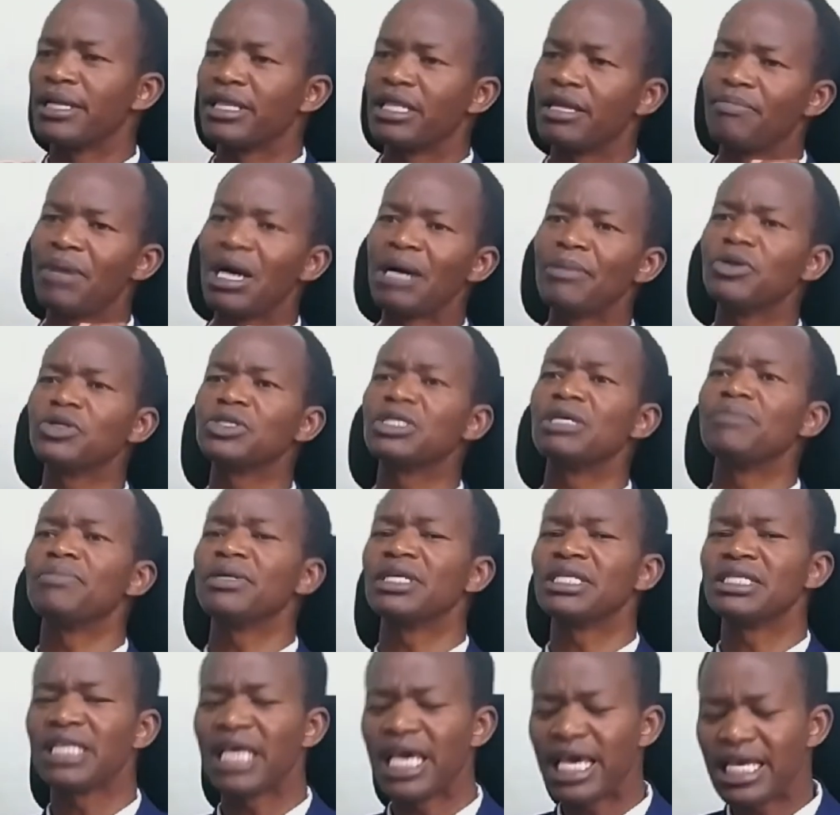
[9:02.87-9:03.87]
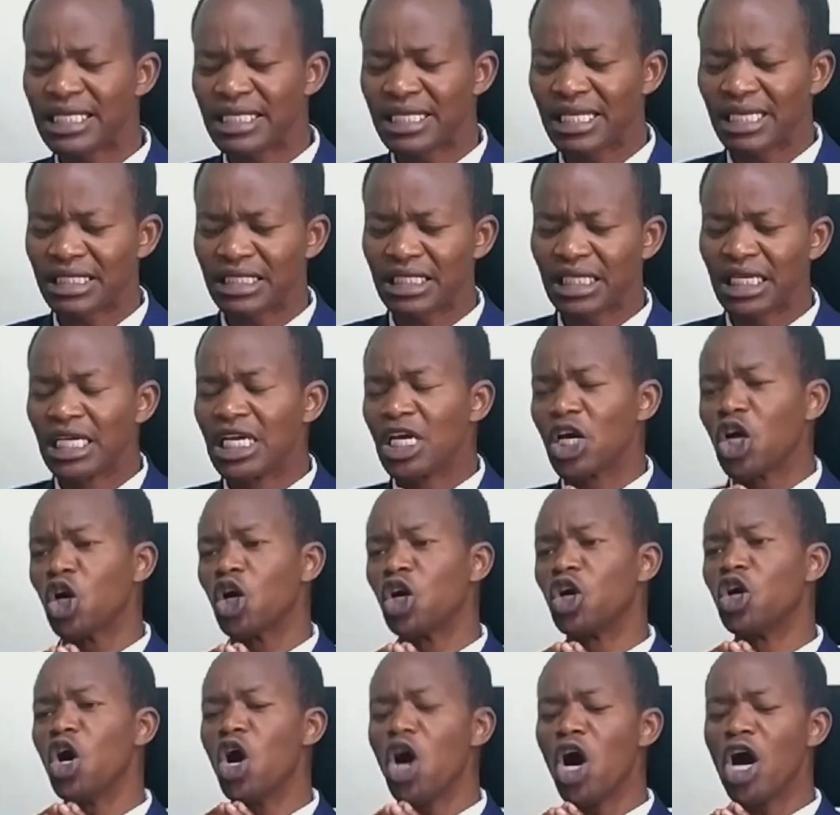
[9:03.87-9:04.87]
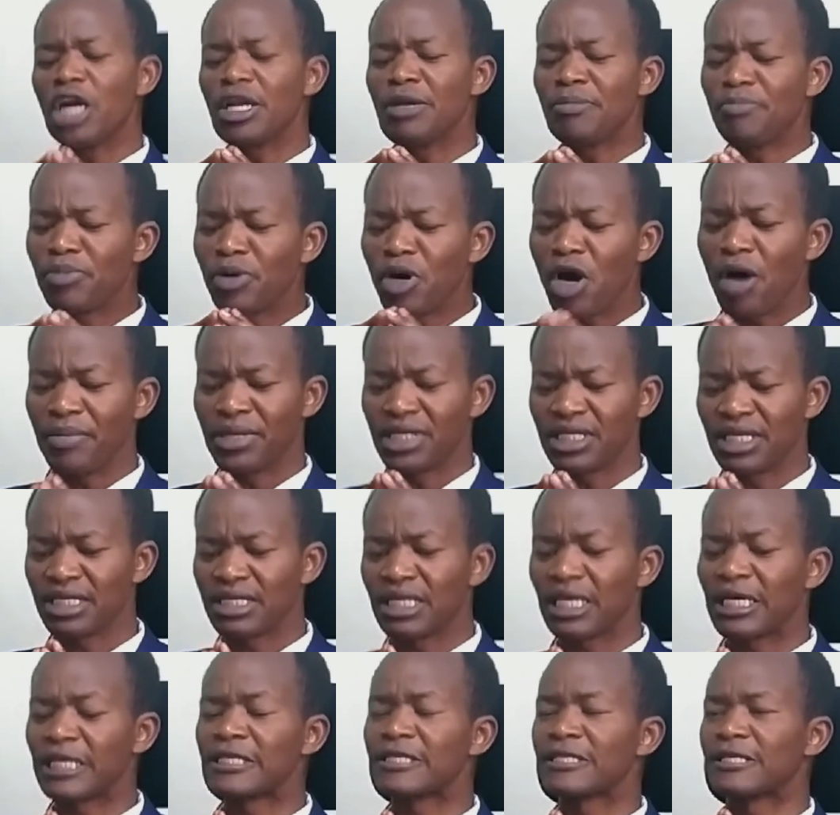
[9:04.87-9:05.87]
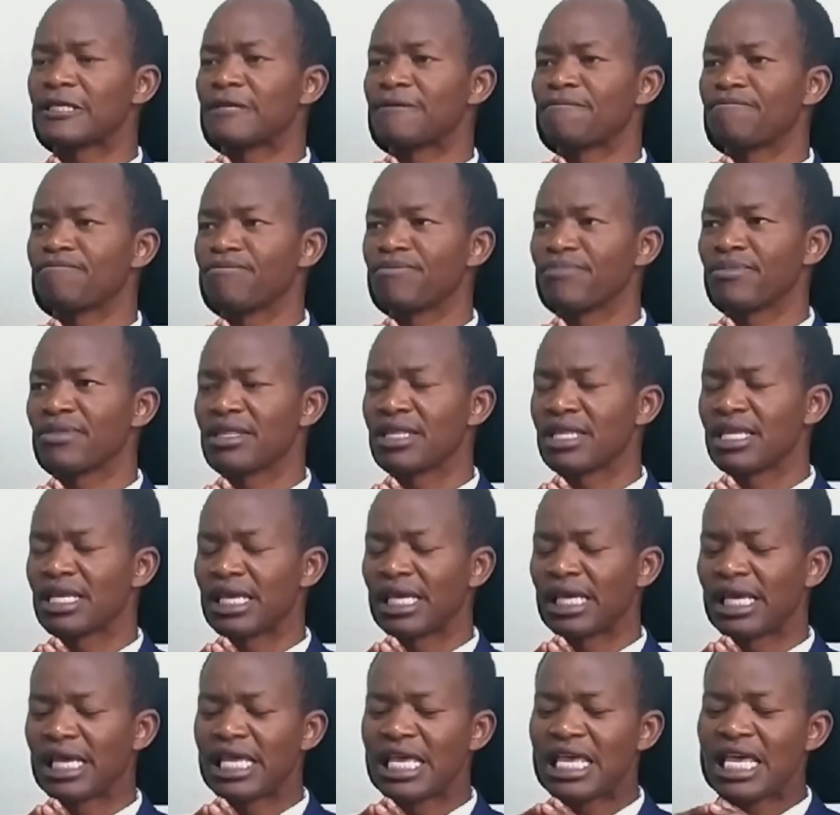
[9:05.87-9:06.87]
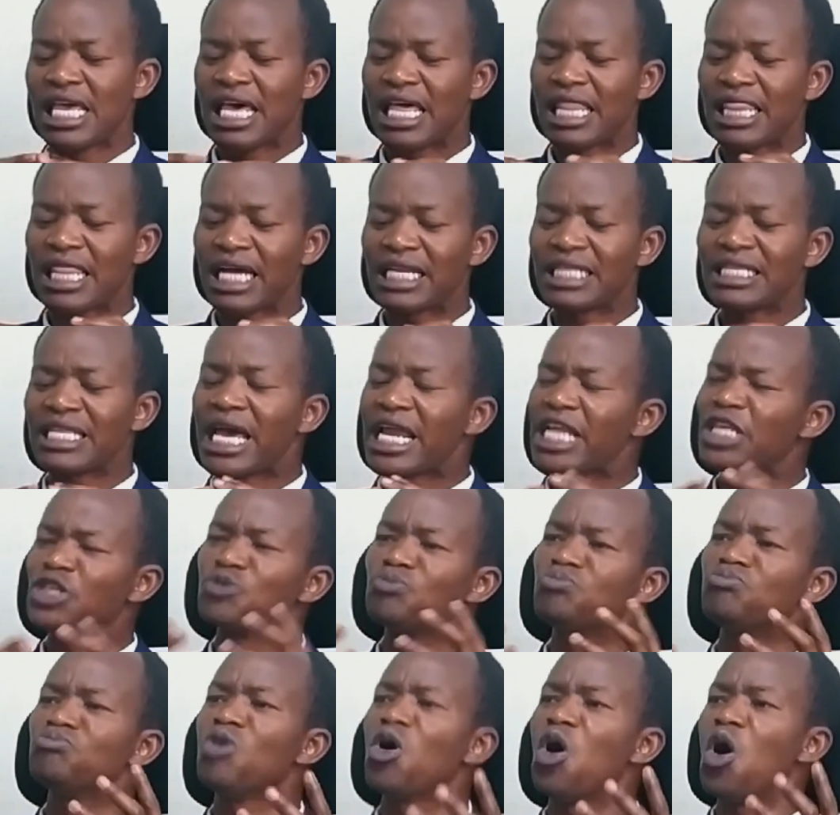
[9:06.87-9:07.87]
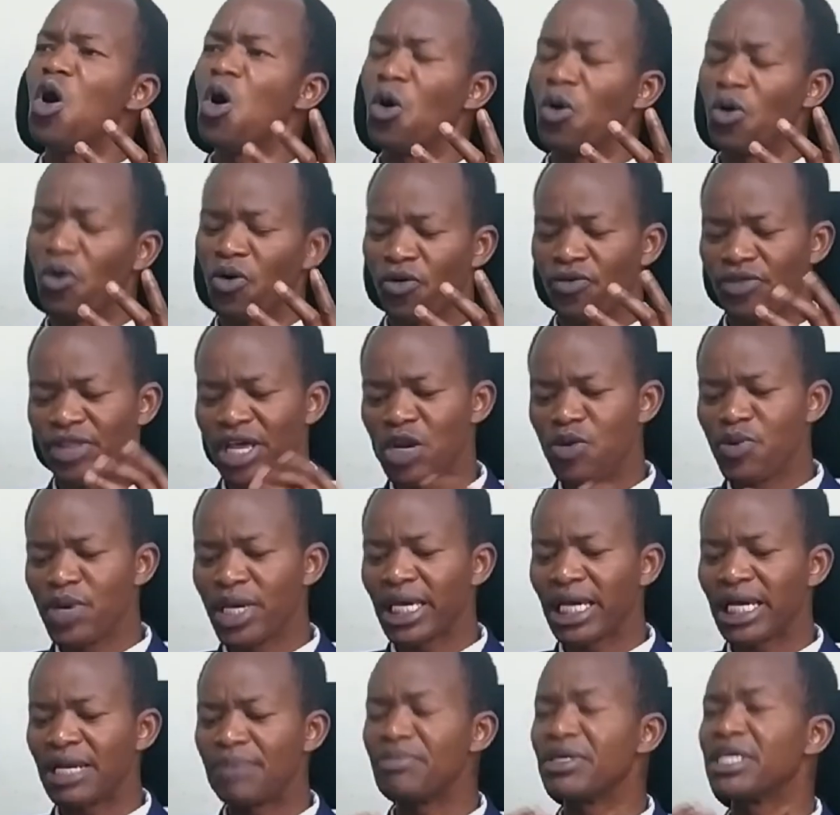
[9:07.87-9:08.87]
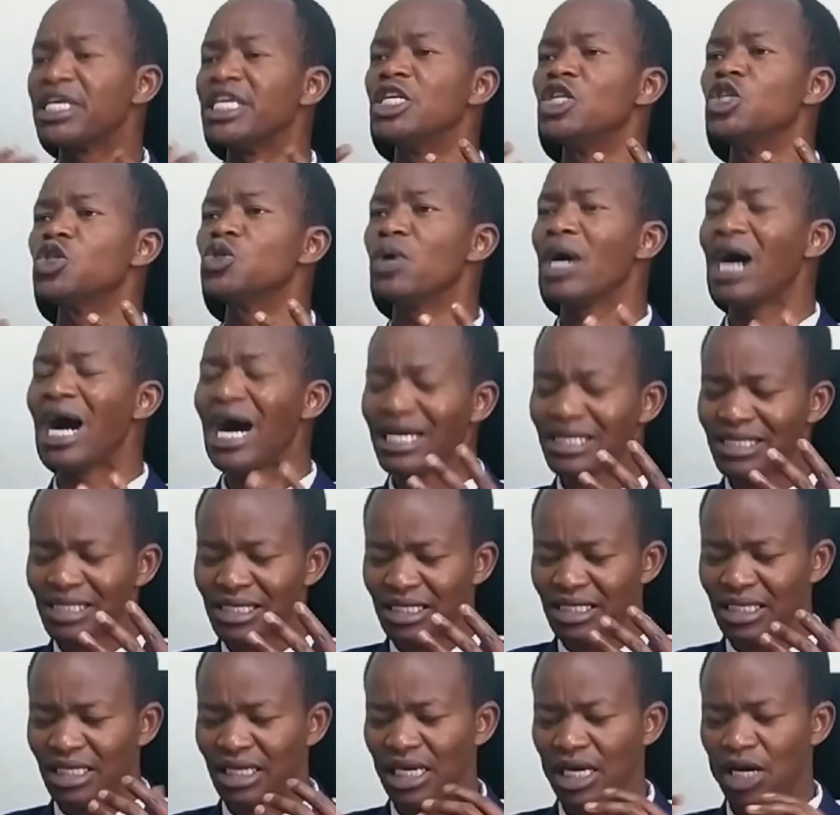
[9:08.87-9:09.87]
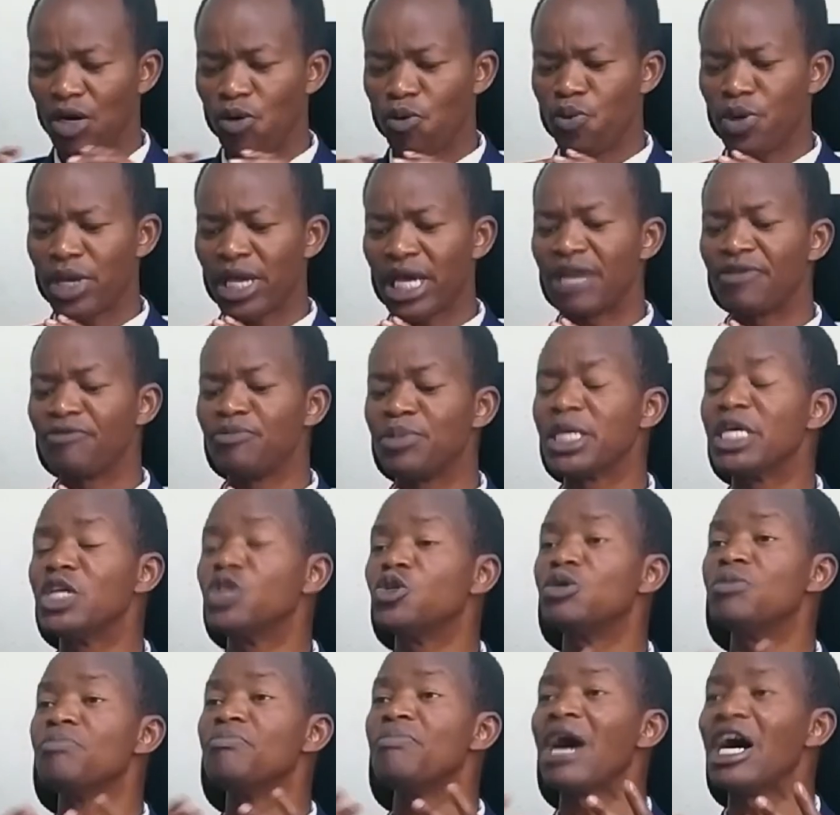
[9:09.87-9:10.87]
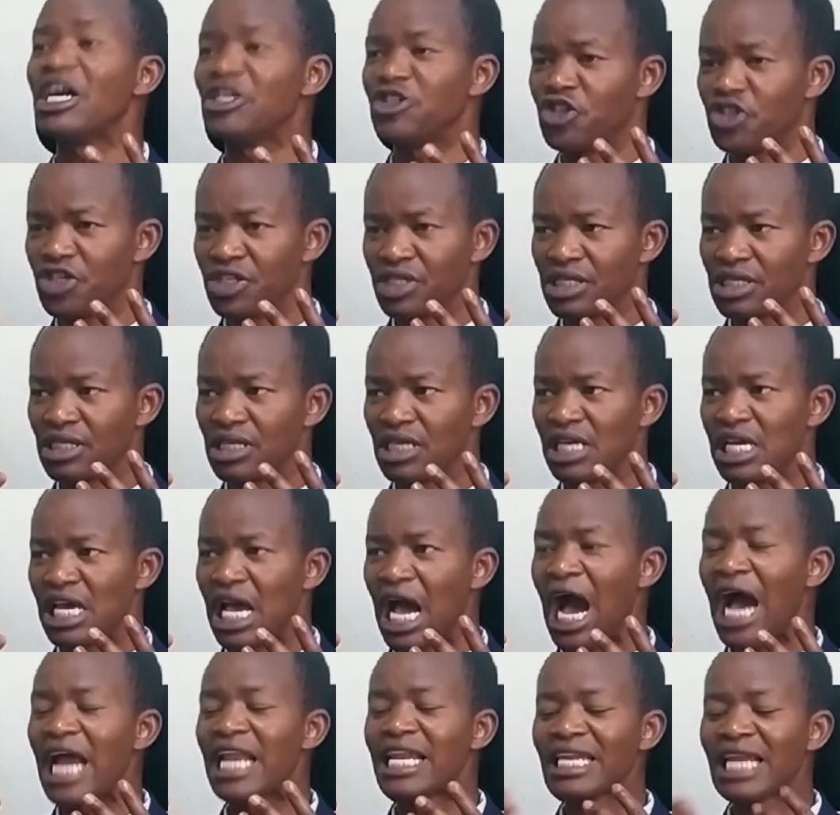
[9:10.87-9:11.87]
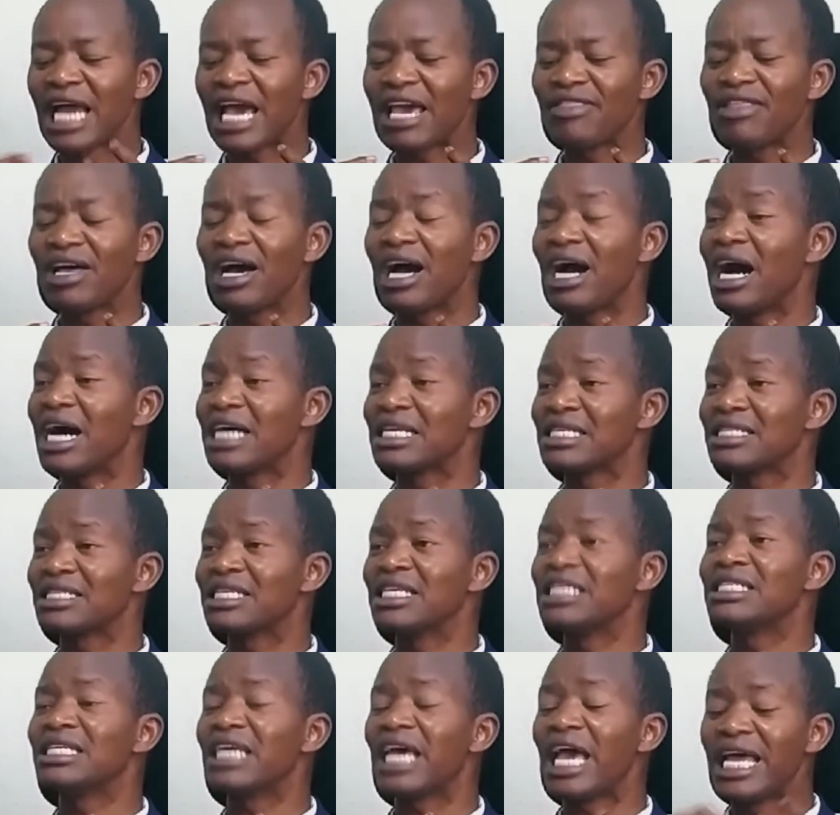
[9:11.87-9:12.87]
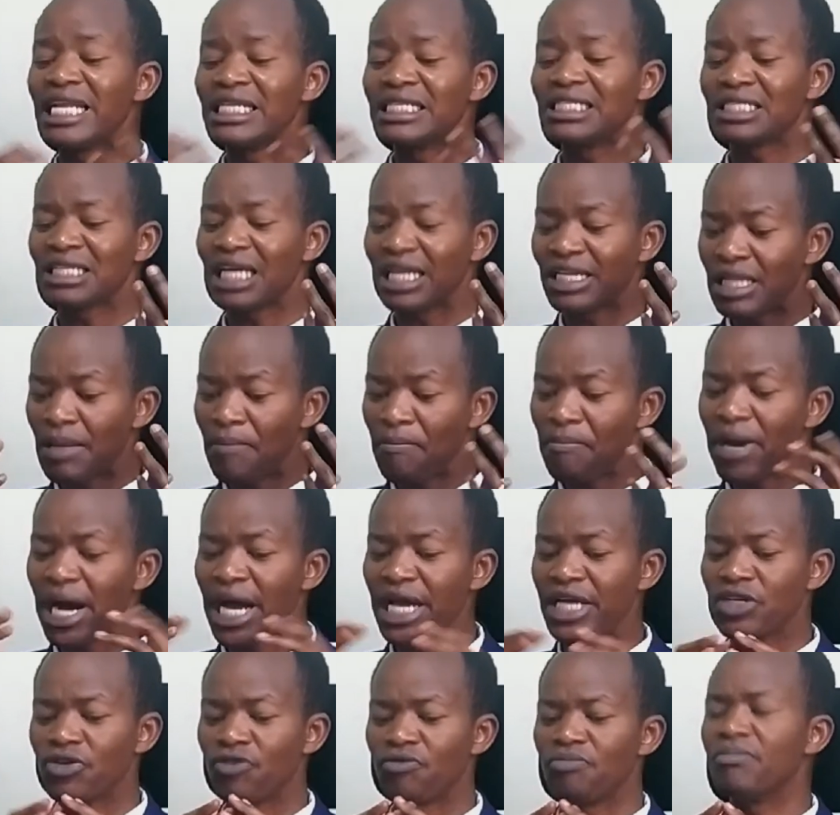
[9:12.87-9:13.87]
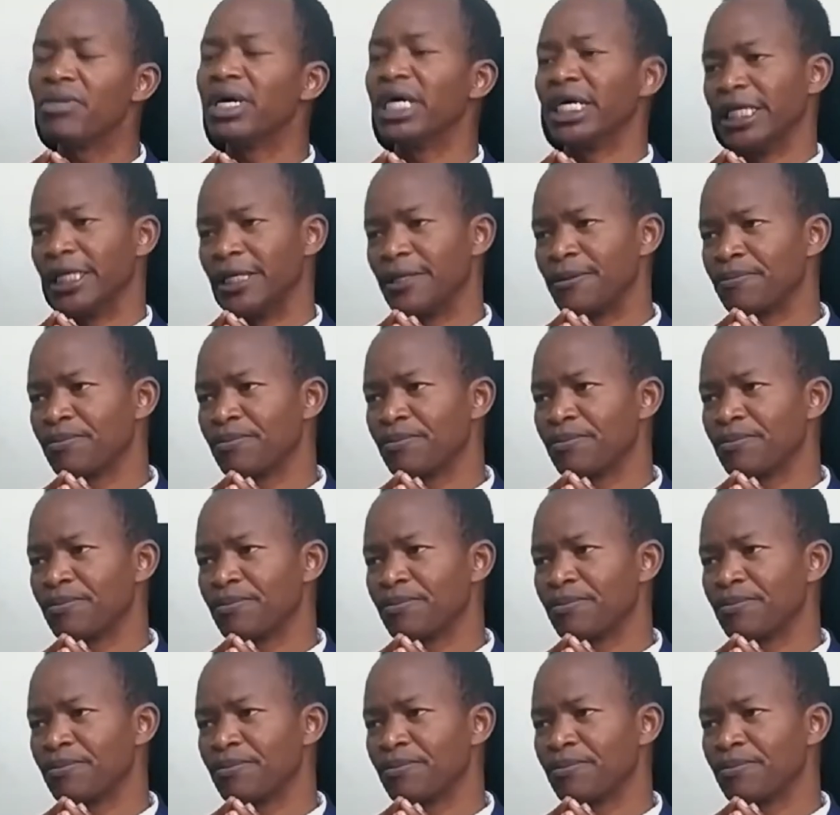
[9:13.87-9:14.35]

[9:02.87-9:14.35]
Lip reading: The Bible simply says that God promises us that there is more than we can begin to ask, we can begin to imagine, and neither has it entered the mind of man.